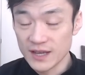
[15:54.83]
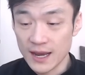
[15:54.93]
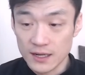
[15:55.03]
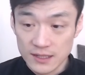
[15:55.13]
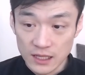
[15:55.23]

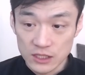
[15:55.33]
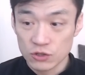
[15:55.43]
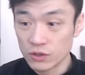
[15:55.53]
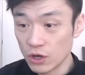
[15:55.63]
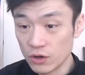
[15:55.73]
and this
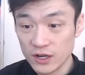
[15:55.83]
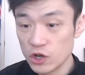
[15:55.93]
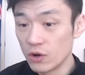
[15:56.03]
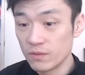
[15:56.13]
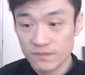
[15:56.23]
could go,
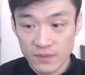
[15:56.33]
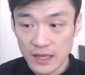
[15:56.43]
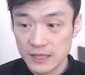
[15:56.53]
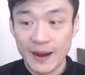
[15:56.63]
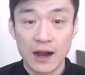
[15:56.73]

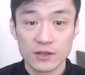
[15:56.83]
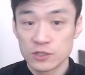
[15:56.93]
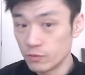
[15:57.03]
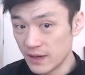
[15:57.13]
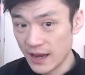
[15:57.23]
the parents
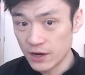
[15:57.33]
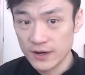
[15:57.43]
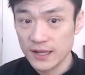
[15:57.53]
could be angry,